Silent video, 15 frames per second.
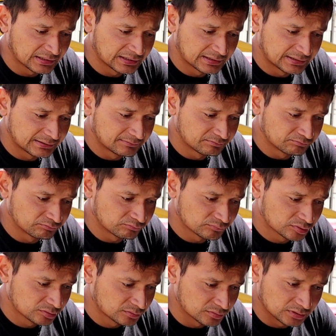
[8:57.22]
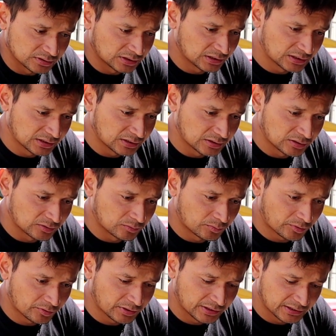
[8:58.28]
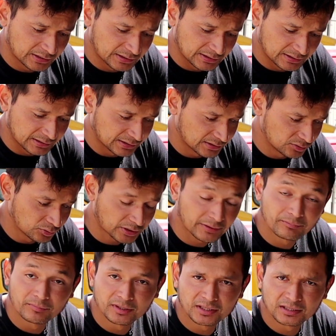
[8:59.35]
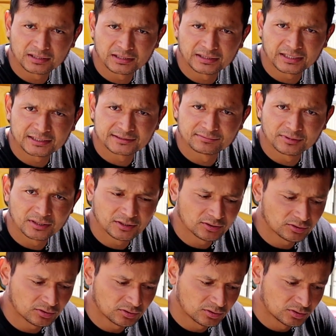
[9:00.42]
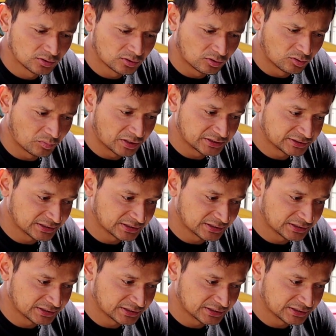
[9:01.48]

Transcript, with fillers: Um, uh, probably you can be the next video on my